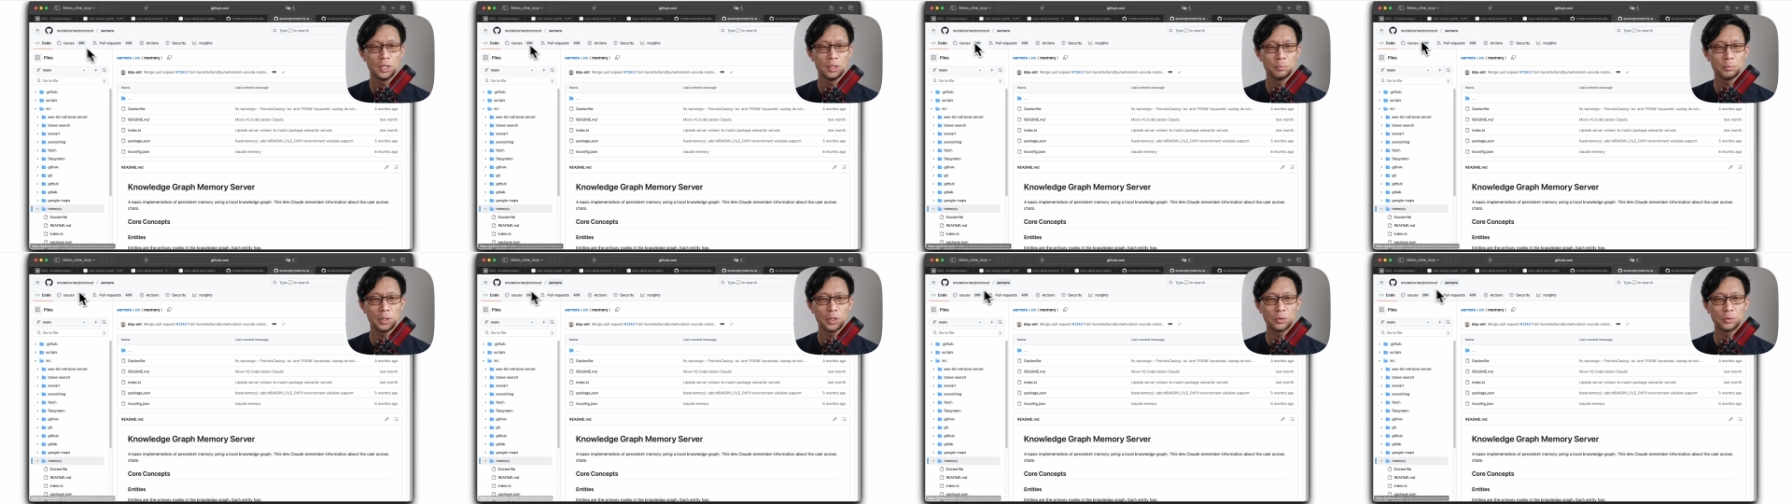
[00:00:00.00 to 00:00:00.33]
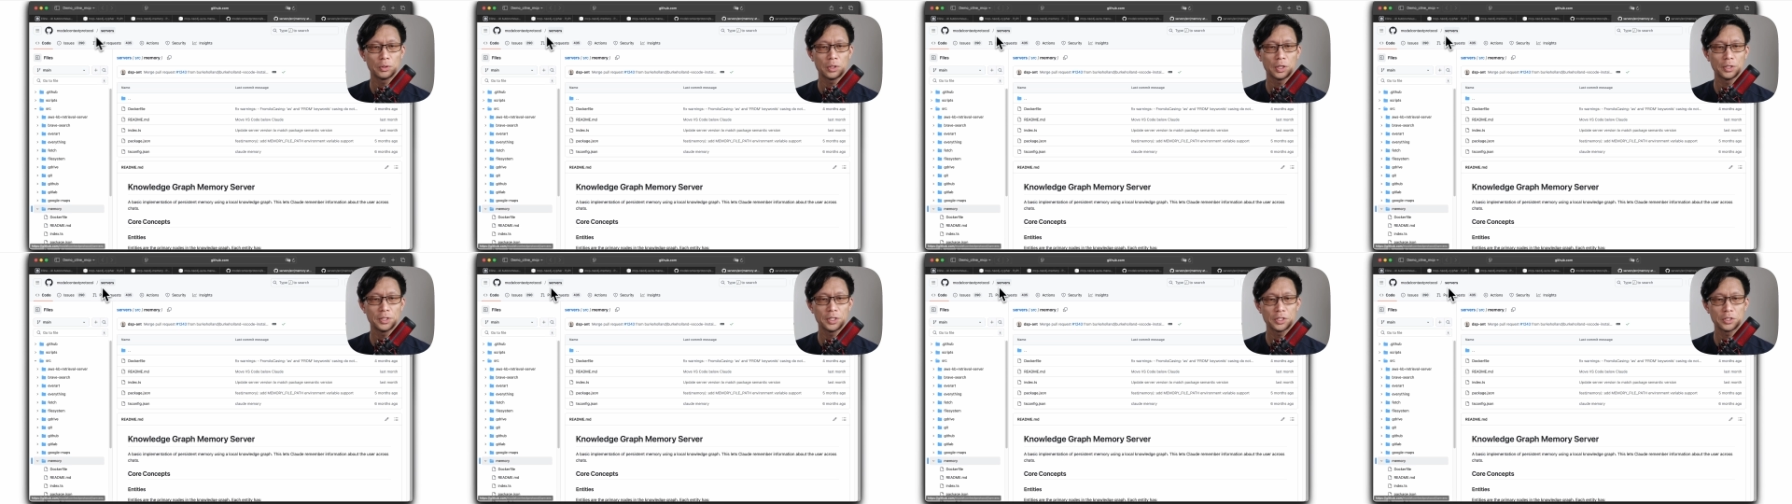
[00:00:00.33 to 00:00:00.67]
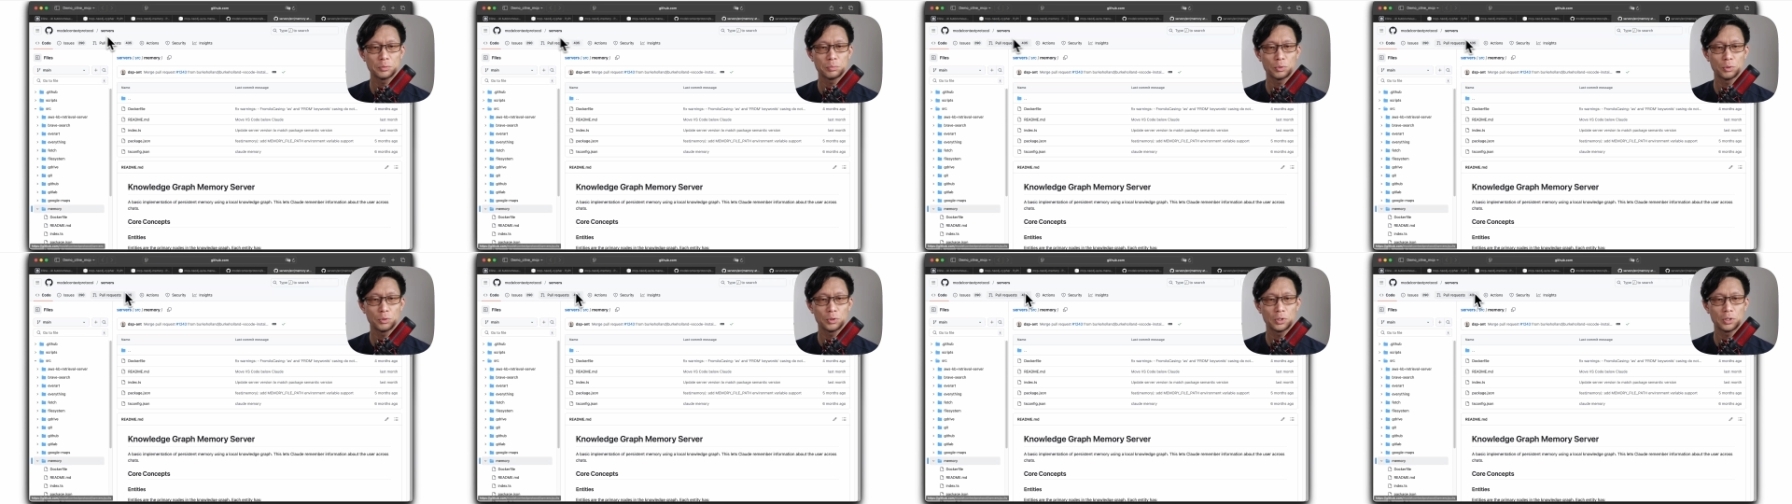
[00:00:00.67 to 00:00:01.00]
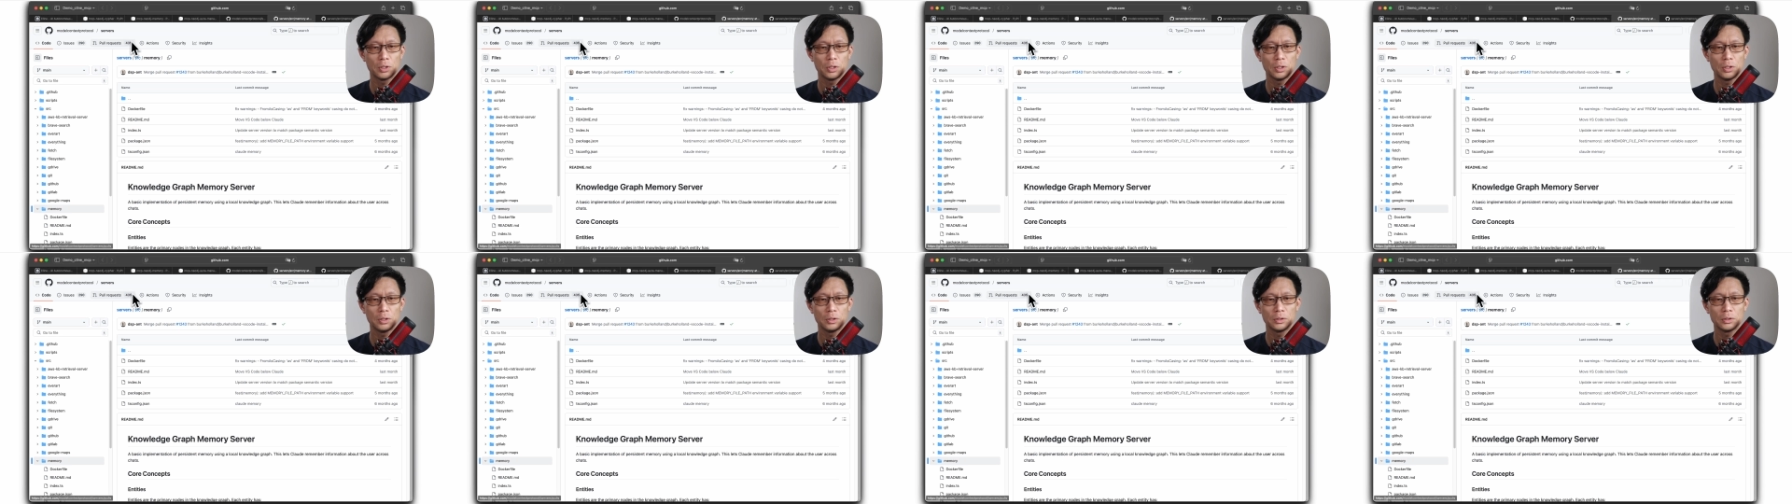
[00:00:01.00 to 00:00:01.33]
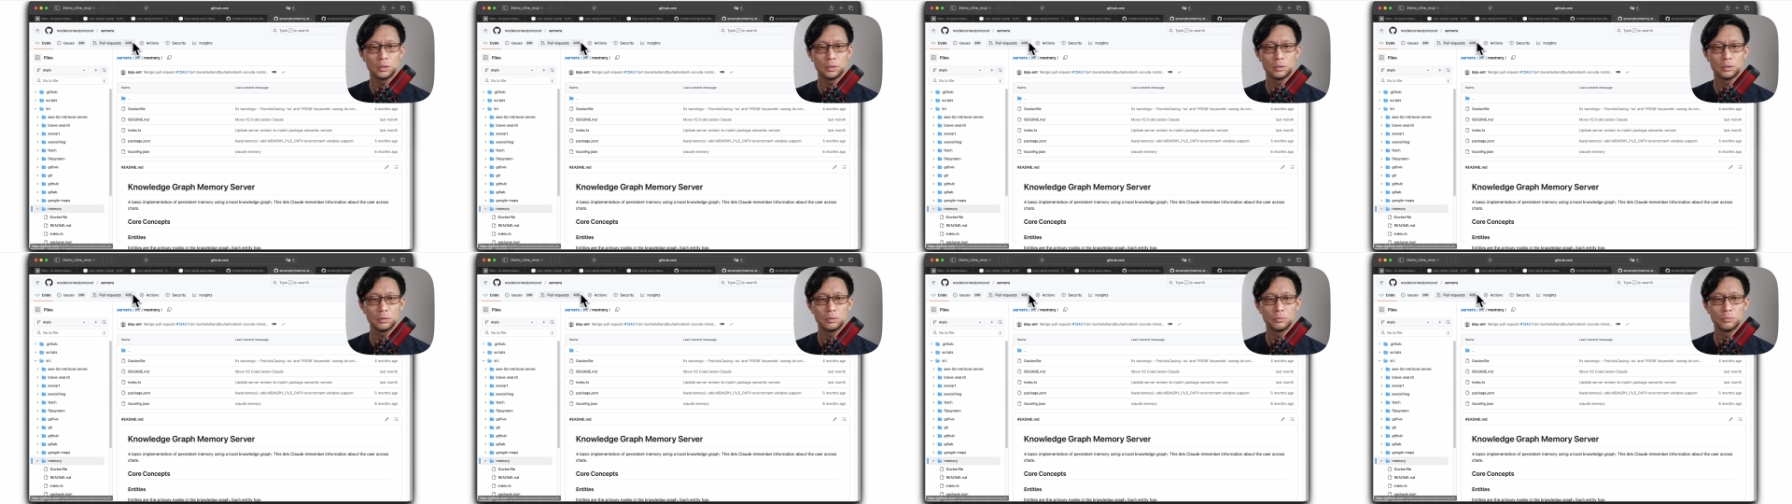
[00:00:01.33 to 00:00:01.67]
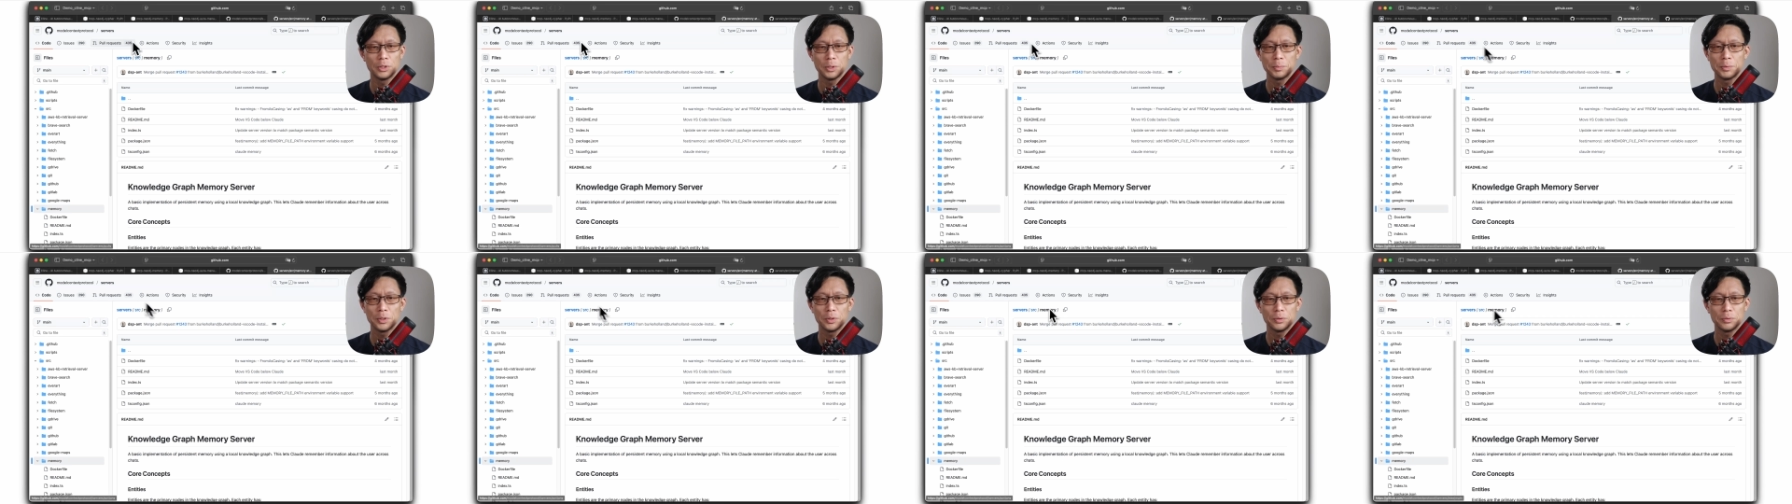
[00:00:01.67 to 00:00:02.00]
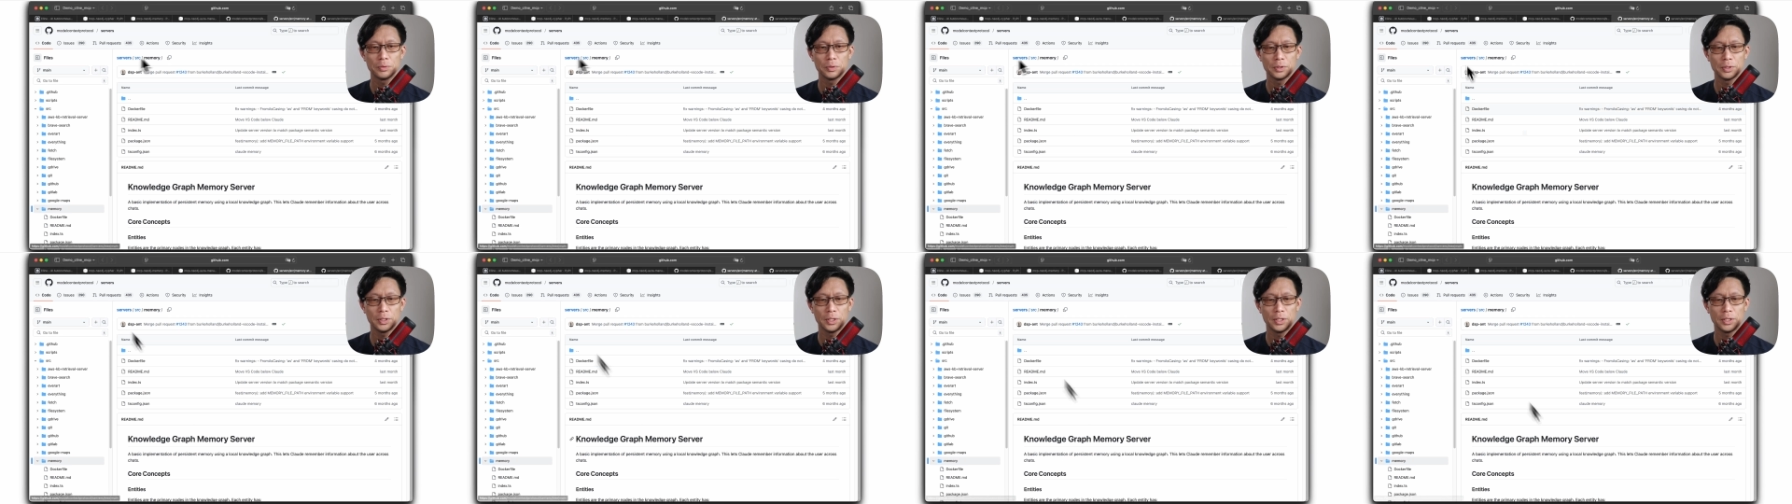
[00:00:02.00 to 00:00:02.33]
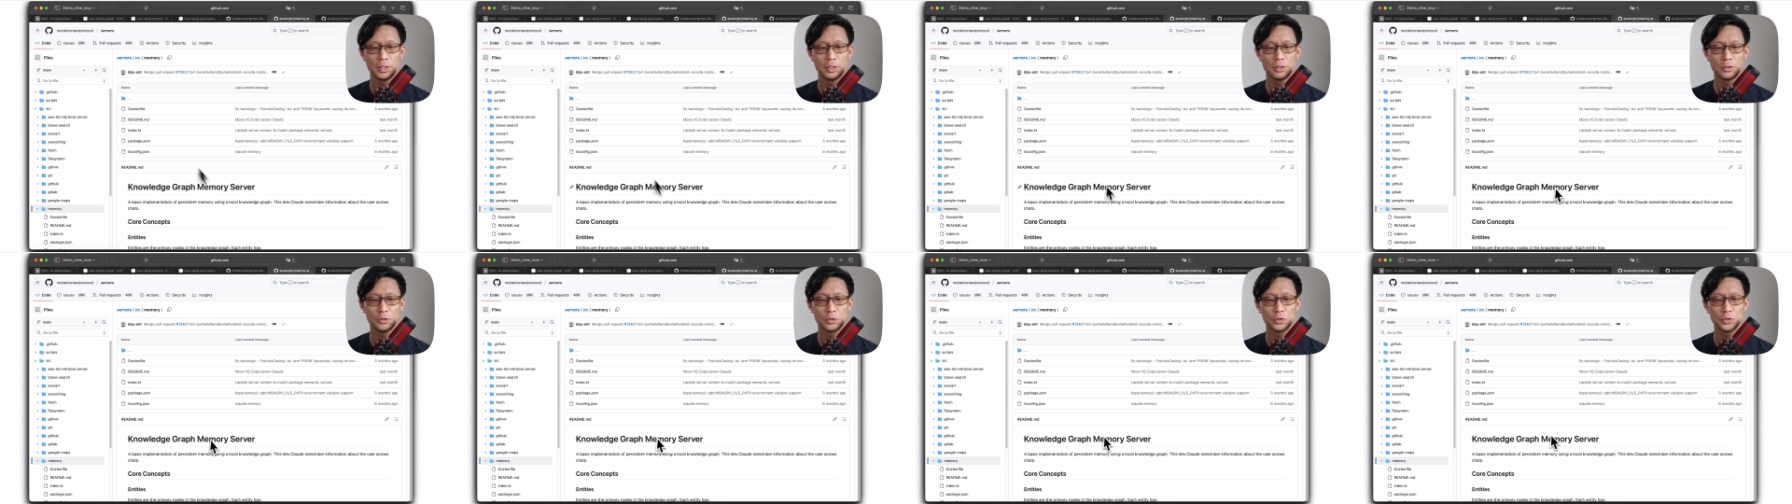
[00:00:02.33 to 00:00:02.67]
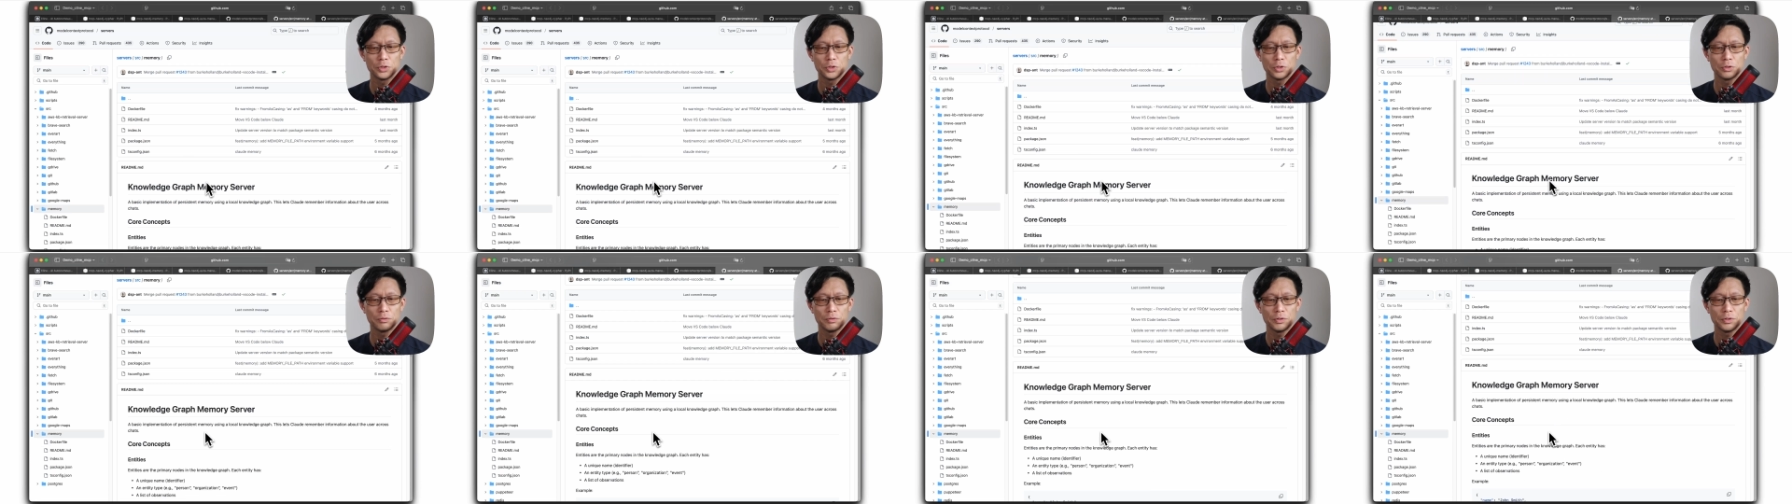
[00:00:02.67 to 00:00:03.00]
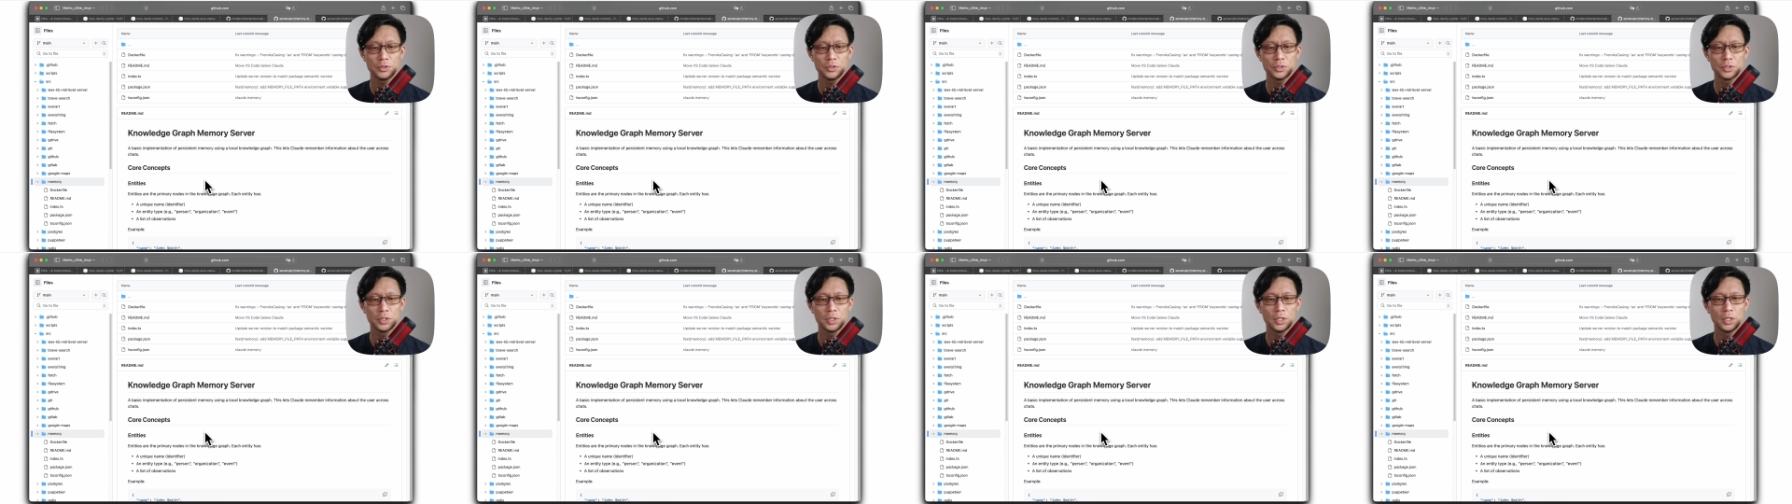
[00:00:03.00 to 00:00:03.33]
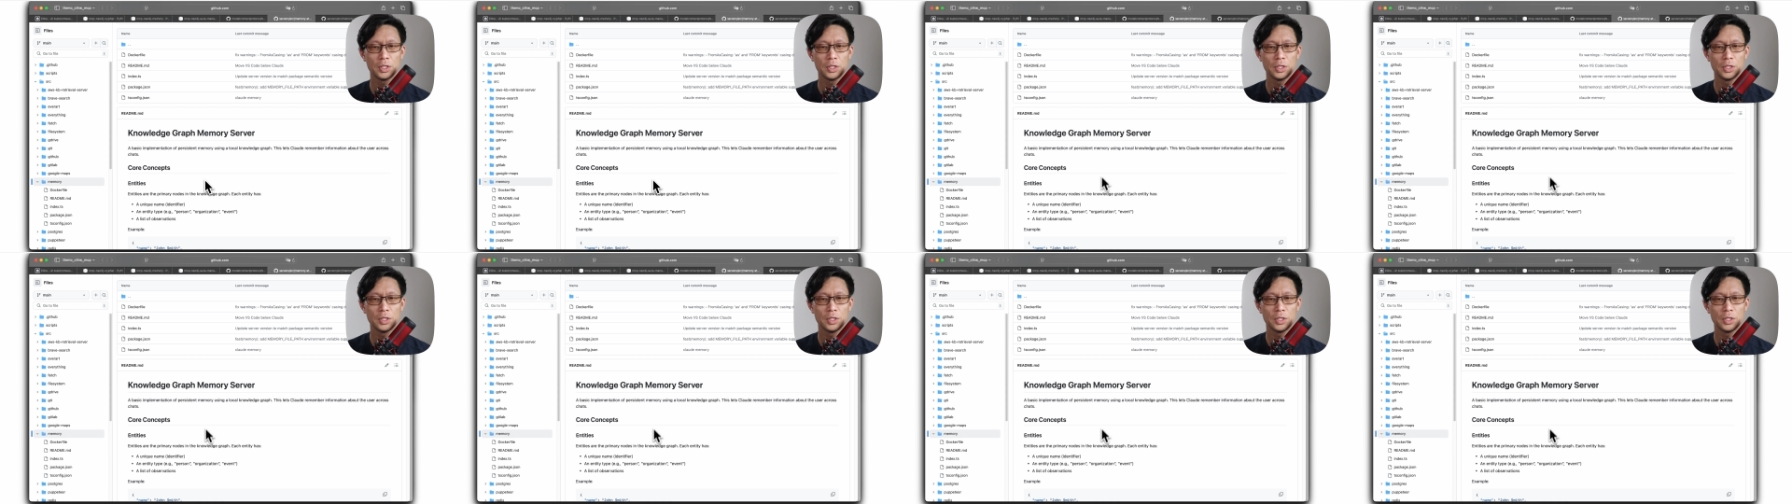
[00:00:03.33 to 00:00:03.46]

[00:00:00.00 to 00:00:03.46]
Model Context Protocol repo, and under servers,